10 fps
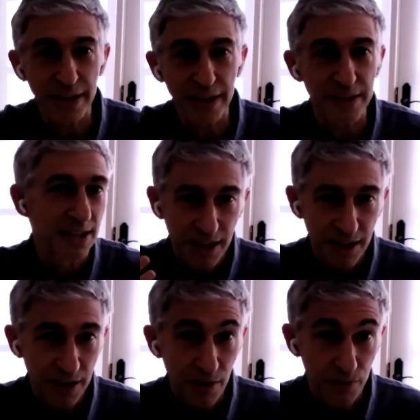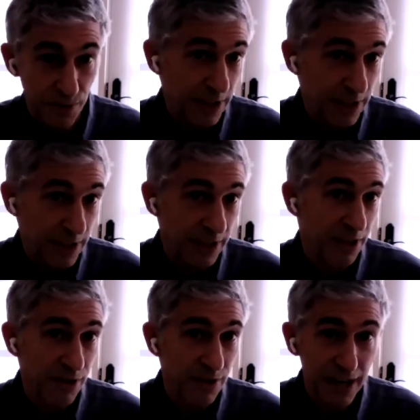That's
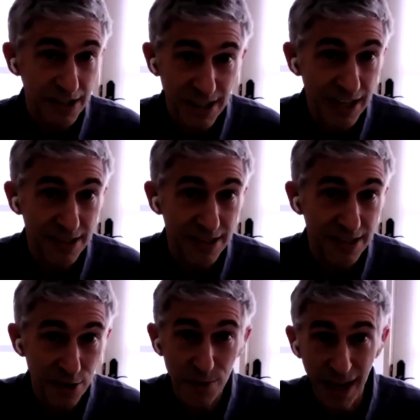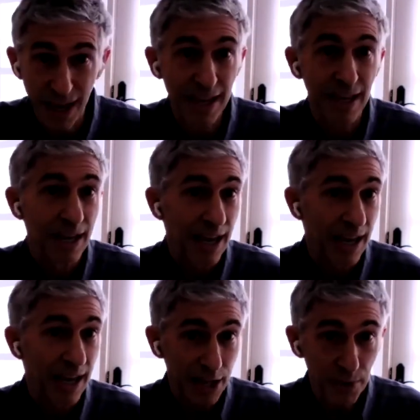frankly the United States, the UK,
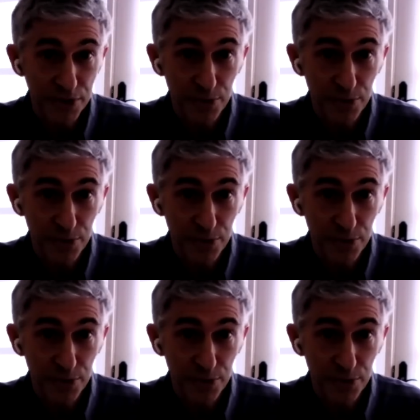any